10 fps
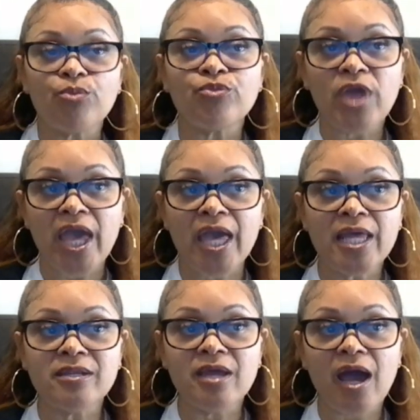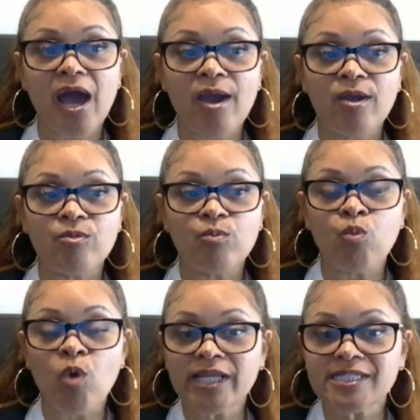And
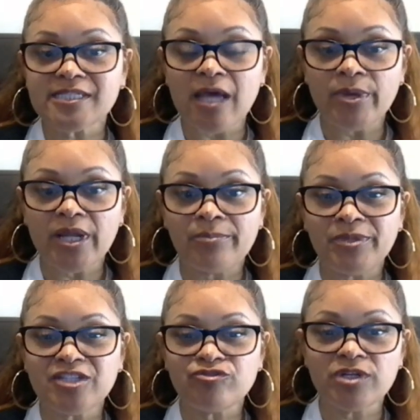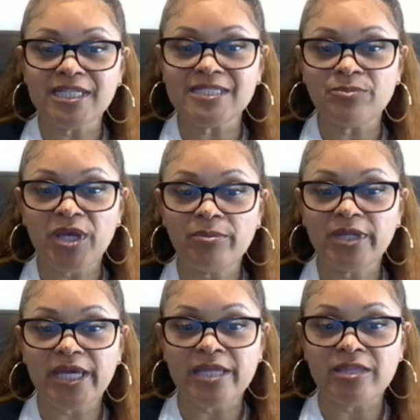I want to sum it up because really
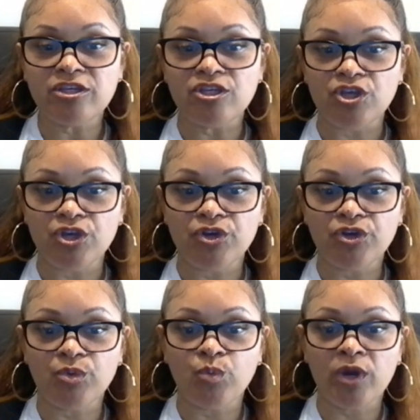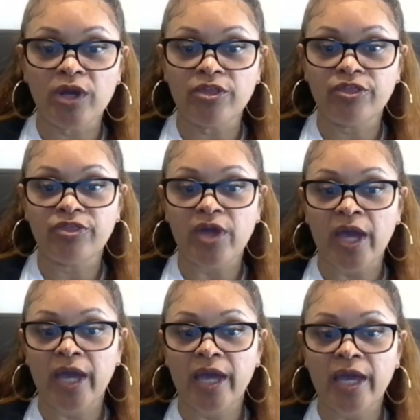to be able to end the year
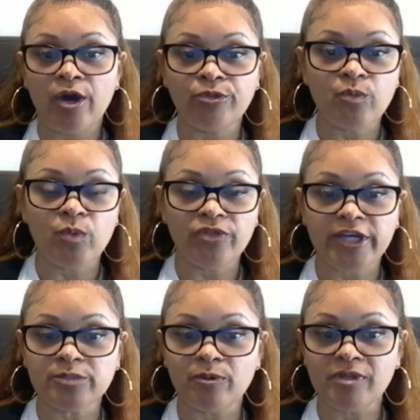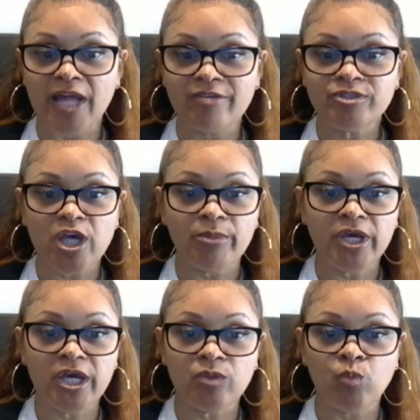with a Health and Wealth Expo
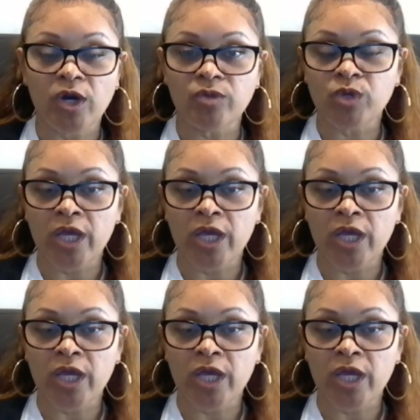Live Summit,